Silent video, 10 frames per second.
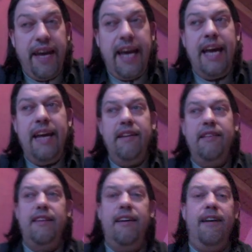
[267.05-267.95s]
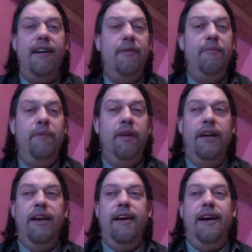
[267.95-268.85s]
And I'm
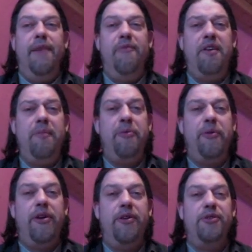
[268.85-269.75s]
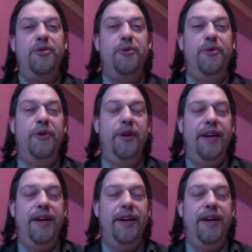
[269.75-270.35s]
very proud to